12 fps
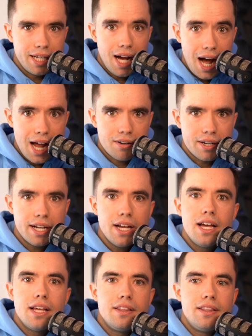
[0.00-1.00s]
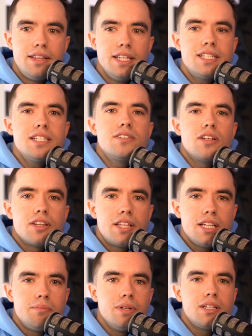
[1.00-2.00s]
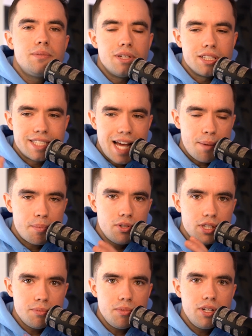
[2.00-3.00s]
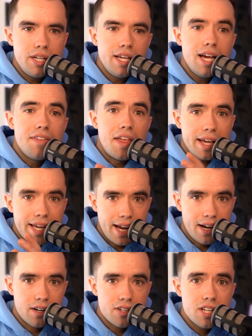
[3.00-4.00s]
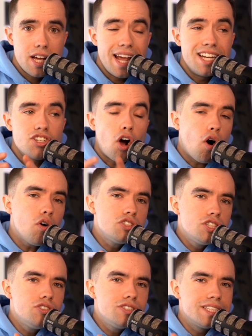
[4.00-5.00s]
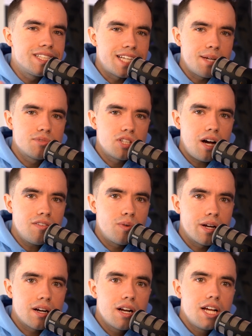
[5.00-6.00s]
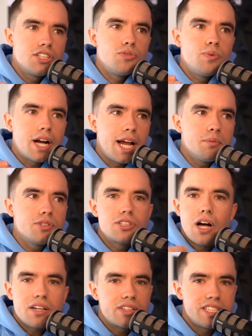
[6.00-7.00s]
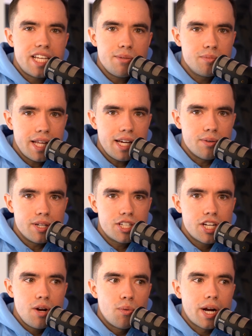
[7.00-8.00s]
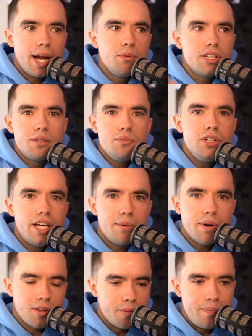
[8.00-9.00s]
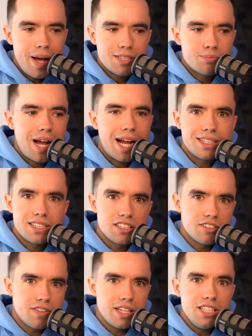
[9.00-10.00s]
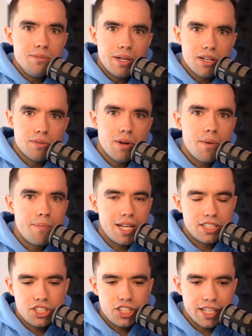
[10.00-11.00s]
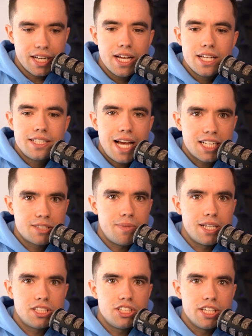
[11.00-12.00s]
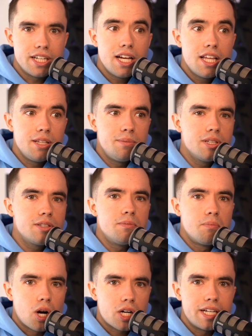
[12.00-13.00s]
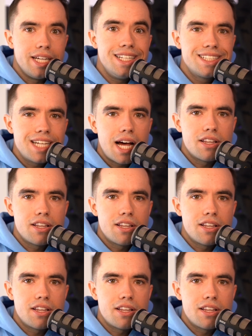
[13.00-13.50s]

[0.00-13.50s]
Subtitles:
hiring. This is the ability to be able to tap into a community that cares and is all using the same software. So we're able to talk the same language. We're able to communicate about best practices of email messaging, text messaging, the ability to market inside of